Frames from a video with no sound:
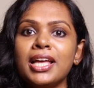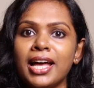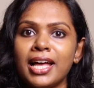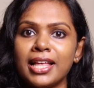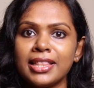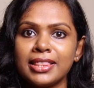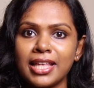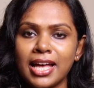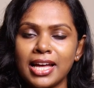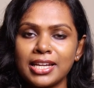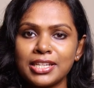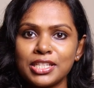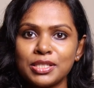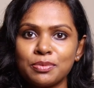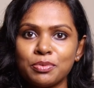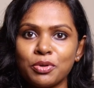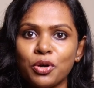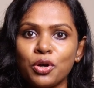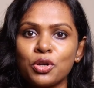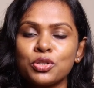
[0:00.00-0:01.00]
and that
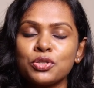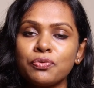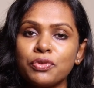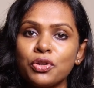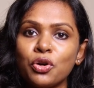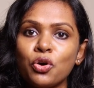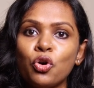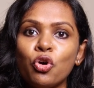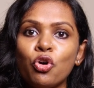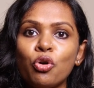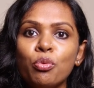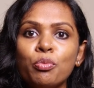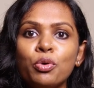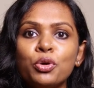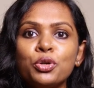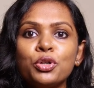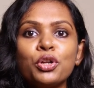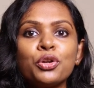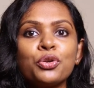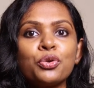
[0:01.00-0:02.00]
is because of the
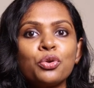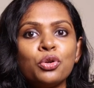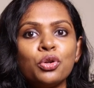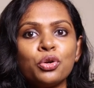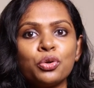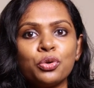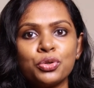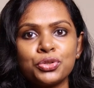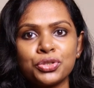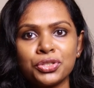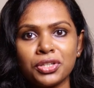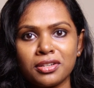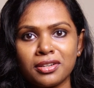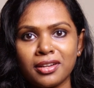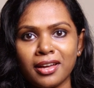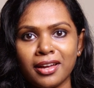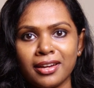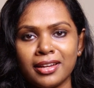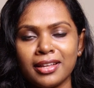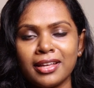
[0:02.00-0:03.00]
hormonal roller coaster
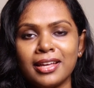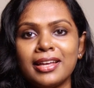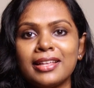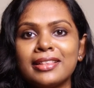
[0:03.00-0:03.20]
ride